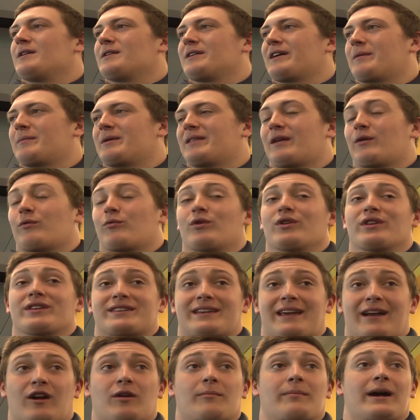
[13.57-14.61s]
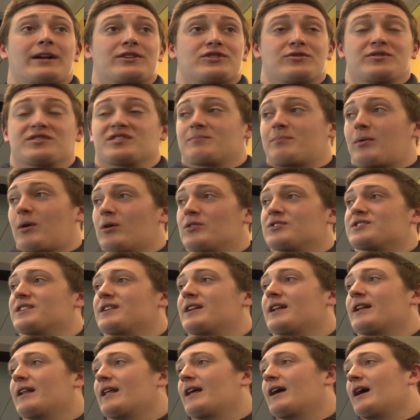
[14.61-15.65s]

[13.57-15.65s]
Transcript: Yeah, I mean, they really care about you as a person.